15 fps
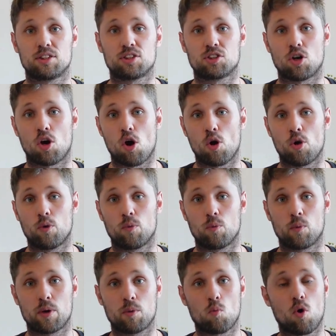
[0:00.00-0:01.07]
So
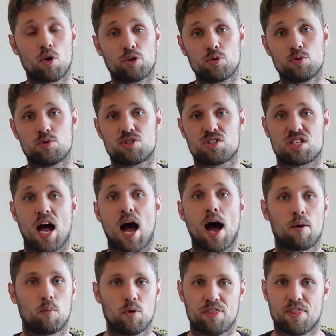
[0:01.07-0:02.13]
we want to
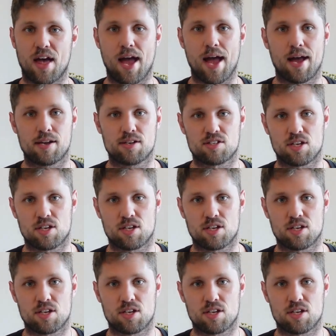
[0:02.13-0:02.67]
start with that